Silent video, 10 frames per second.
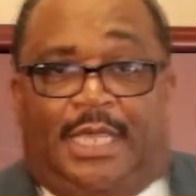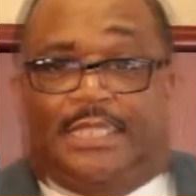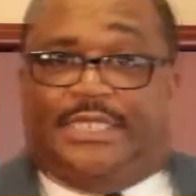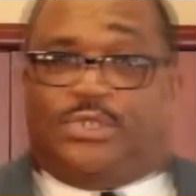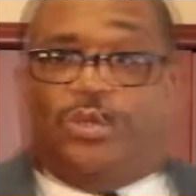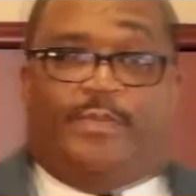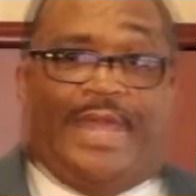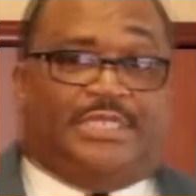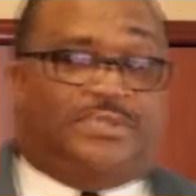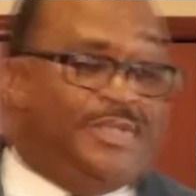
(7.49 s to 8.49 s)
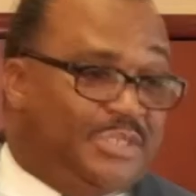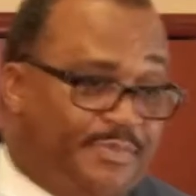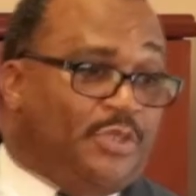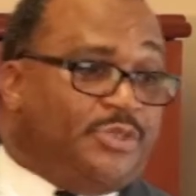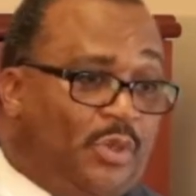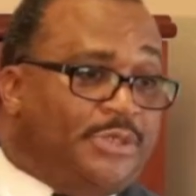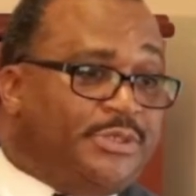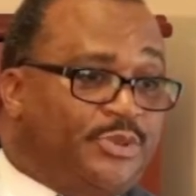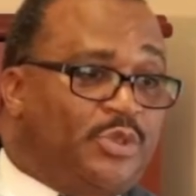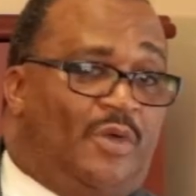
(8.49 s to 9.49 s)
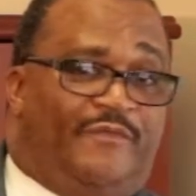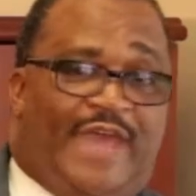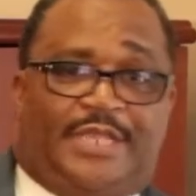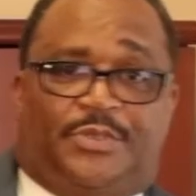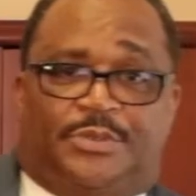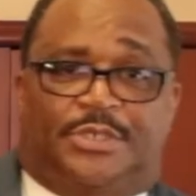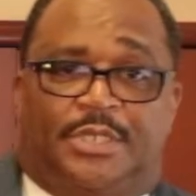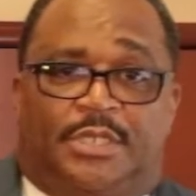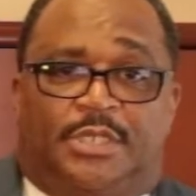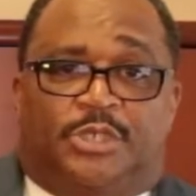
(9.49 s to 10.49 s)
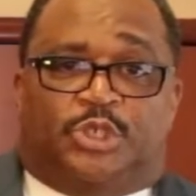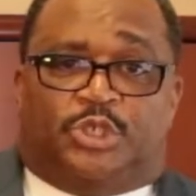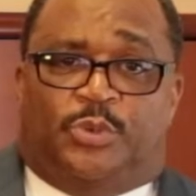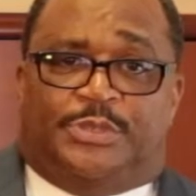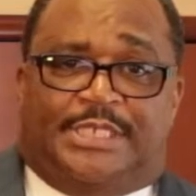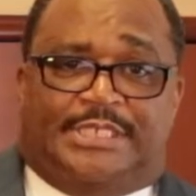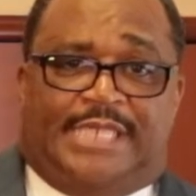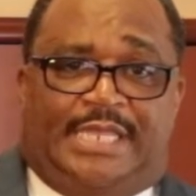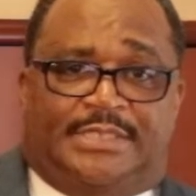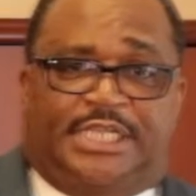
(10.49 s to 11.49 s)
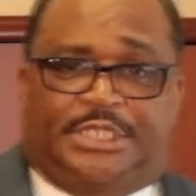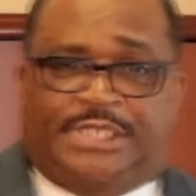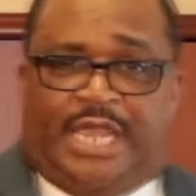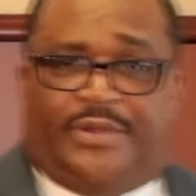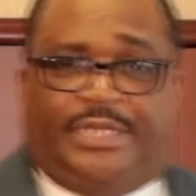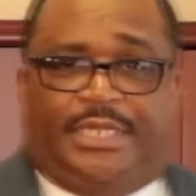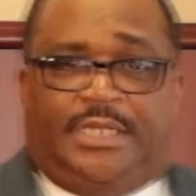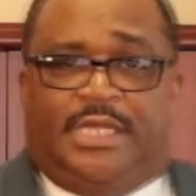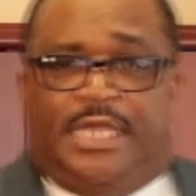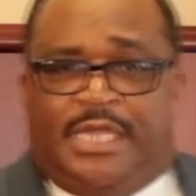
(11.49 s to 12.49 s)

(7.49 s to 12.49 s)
Elite School Management is built on some strong values student success, integrity,